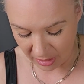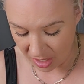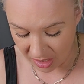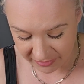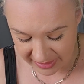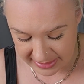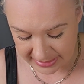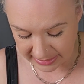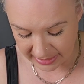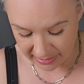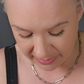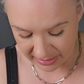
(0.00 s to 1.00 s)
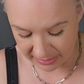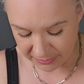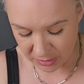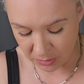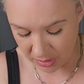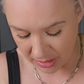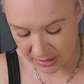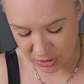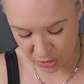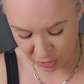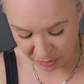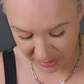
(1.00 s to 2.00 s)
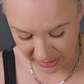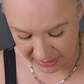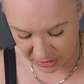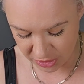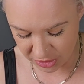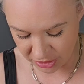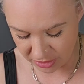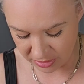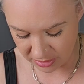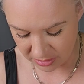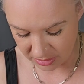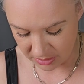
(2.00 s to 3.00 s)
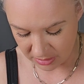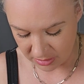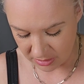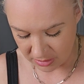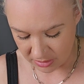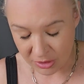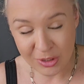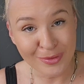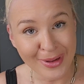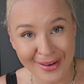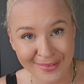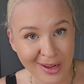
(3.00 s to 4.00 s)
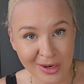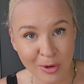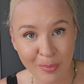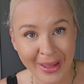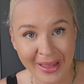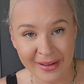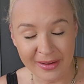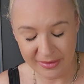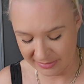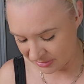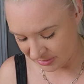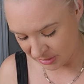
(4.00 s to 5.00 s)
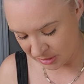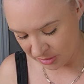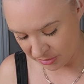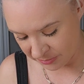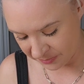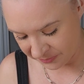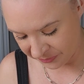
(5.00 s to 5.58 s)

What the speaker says: Obviously, if you cut too much, you cannot go back. So